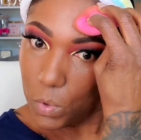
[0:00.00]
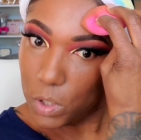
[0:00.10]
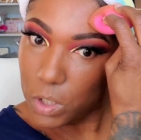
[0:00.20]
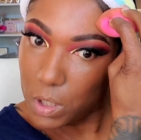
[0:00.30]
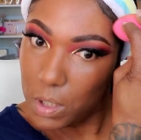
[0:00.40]

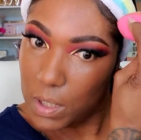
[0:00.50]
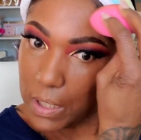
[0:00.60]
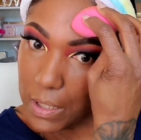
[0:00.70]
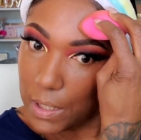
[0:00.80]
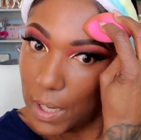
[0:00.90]
we'll just
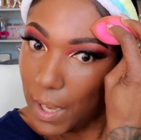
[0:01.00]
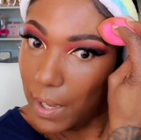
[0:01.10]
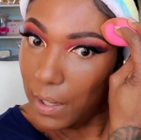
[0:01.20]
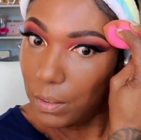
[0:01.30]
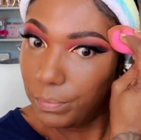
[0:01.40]
see
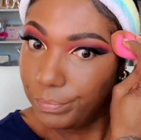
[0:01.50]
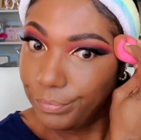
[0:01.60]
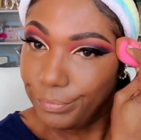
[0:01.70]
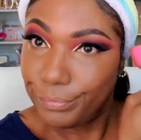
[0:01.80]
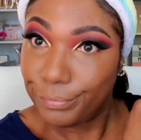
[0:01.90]
today
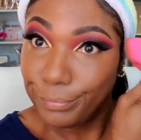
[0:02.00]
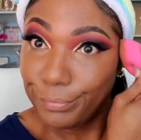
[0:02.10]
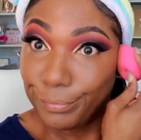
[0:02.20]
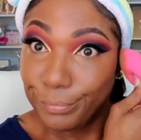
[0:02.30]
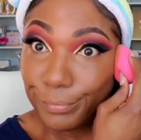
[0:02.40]

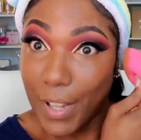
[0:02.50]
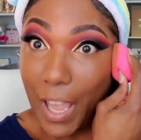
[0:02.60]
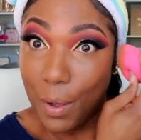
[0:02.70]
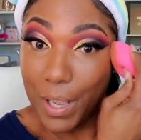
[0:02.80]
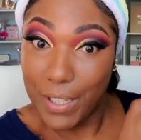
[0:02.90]

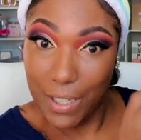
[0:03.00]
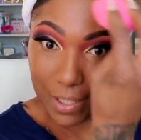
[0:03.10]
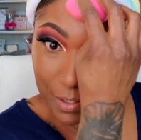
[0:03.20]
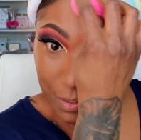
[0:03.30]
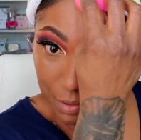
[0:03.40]
how I
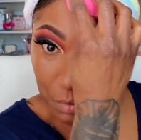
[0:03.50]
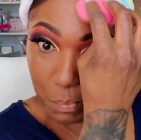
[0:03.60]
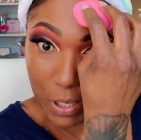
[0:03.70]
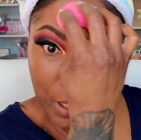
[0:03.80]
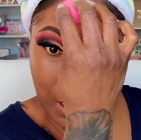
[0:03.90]
did
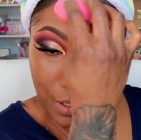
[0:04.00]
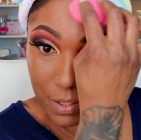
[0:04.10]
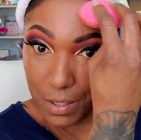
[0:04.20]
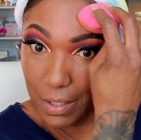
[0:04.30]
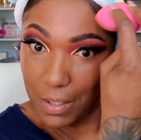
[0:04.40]
picking
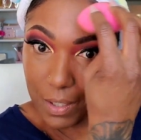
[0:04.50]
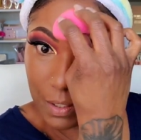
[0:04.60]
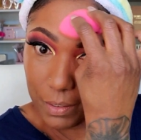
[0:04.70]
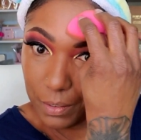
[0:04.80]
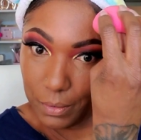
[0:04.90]
out this
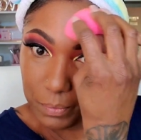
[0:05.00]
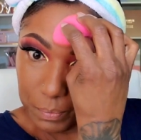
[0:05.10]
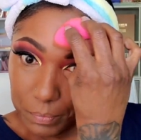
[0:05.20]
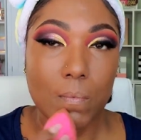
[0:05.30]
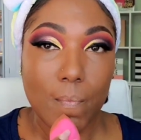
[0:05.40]
concealer.
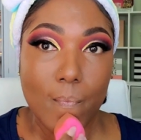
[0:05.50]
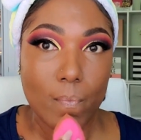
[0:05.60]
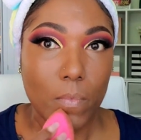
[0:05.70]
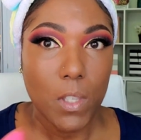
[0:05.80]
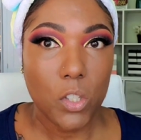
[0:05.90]

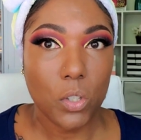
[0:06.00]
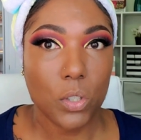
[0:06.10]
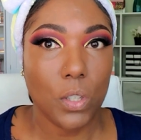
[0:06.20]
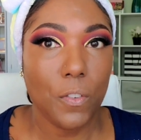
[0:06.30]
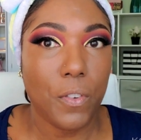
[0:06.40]

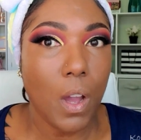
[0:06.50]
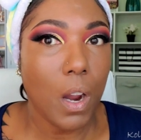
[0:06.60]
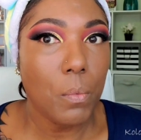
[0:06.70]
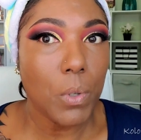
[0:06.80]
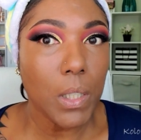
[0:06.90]
So, so
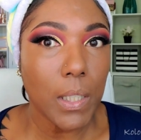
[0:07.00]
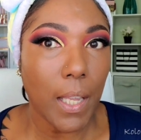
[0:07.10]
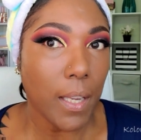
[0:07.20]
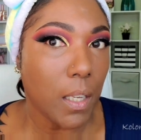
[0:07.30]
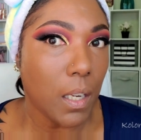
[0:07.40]
far, I'm really
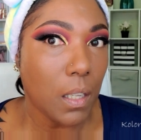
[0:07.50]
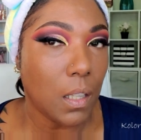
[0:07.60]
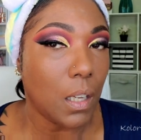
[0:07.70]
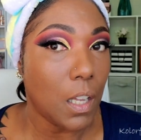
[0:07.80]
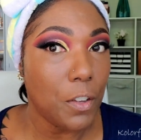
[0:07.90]

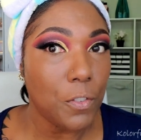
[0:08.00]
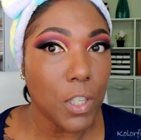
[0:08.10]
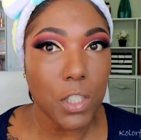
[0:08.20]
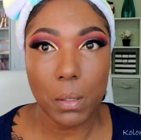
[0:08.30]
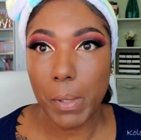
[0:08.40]
liking the
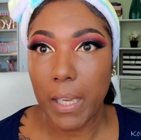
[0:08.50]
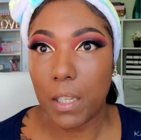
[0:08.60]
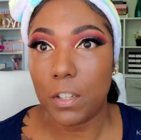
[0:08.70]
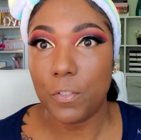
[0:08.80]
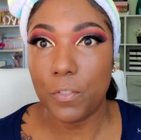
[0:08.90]
coverage. I'm
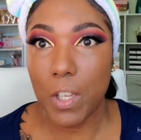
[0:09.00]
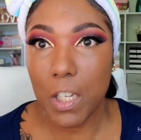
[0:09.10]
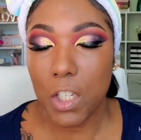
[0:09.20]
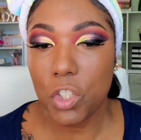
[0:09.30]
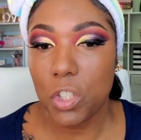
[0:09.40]
liking the
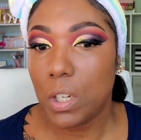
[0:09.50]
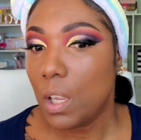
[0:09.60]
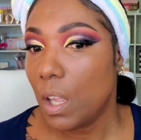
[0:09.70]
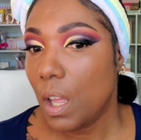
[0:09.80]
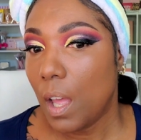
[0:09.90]
finish.
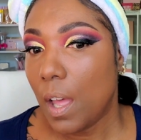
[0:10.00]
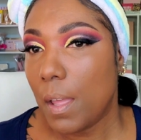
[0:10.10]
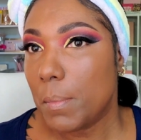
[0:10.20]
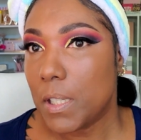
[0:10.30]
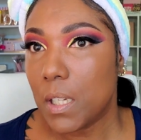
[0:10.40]

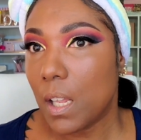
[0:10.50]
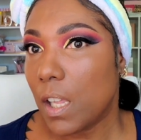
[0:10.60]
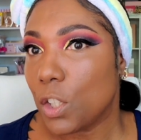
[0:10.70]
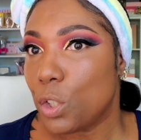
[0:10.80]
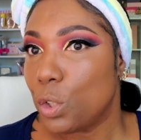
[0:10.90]
Um, it's not
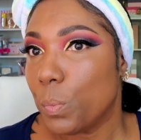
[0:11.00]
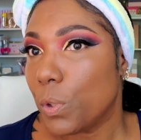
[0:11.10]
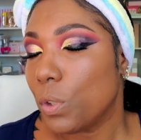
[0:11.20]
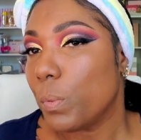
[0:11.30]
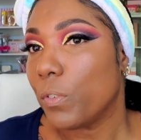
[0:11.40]
like a
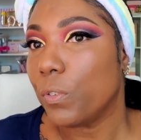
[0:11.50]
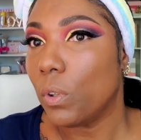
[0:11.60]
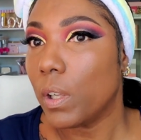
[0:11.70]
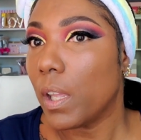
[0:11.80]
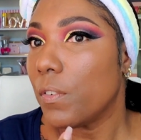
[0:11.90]
super duper
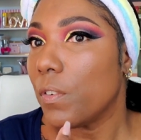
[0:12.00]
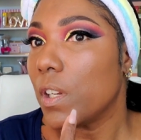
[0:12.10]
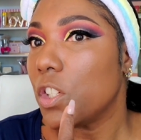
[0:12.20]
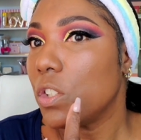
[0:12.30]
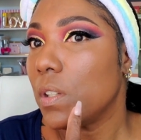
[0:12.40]
full
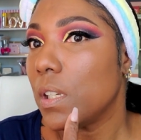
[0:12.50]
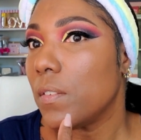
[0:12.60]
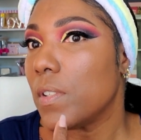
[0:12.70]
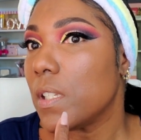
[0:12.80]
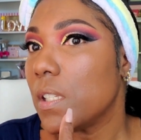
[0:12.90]
coverage. You can
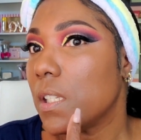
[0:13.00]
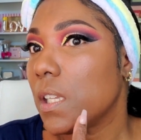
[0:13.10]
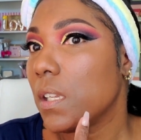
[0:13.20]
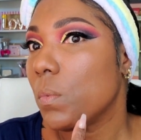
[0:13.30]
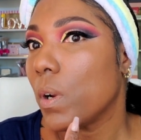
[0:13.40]
even
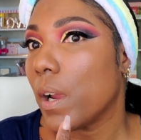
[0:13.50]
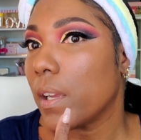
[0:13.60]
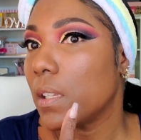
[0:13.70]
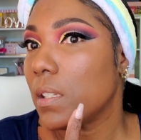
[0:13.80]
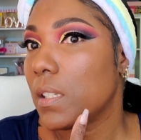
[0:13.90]
see where
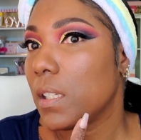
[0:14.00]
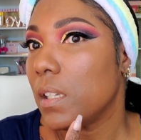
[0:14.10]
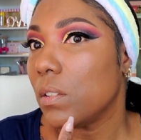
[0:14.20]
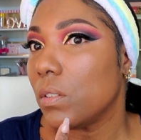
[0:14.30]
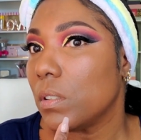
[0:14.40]
I
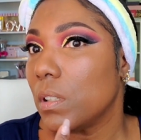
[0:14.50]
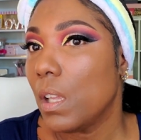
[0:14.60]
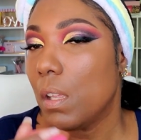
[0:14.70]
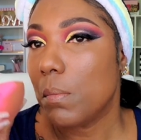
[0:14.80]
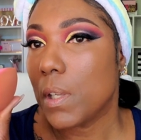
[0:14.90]
concealed
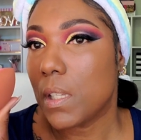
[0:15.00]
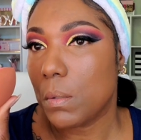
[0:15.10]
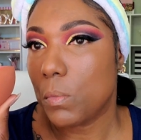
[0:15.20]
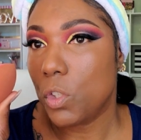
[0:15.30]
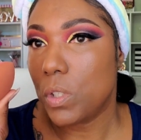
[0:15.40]

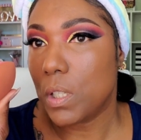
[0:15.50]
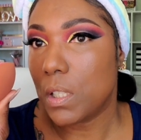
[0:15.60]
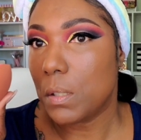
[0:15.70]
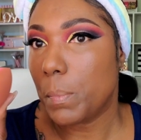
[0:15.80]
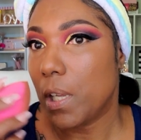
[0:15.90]
because I'm using
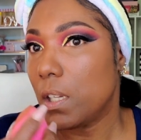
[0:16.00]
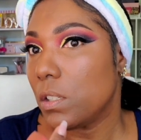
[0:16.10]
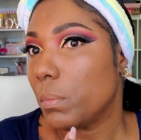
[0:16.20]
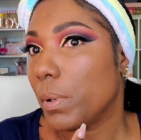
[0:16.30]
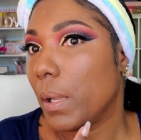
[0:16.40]
a
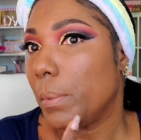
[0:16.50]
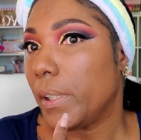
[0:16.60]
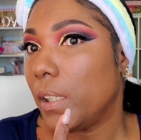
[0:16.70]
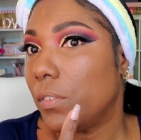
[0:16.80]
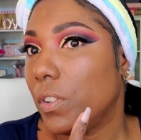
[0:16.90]
sponge. I'm
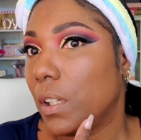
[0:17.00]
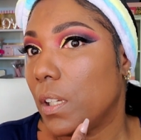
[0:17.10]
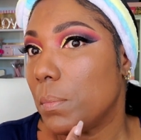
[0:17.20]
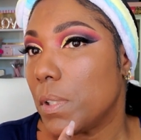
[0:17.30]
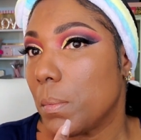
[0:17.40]
probably
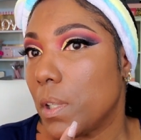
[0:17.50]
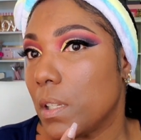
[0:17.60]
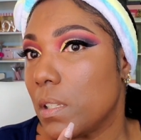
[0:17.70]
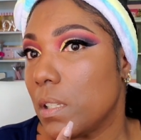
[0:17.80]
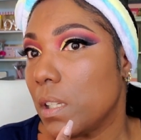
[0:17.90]
lifting up some of
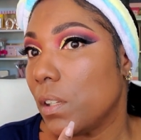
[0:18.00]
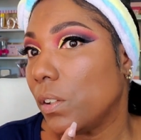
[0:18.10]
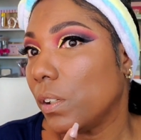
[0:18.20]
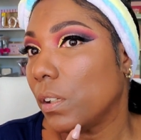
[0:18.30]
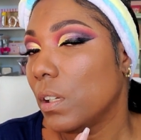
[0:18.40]
the
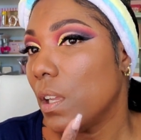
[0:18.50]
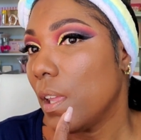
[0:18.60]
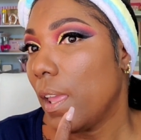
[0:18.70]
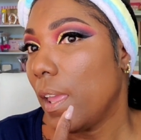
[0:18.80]
concealer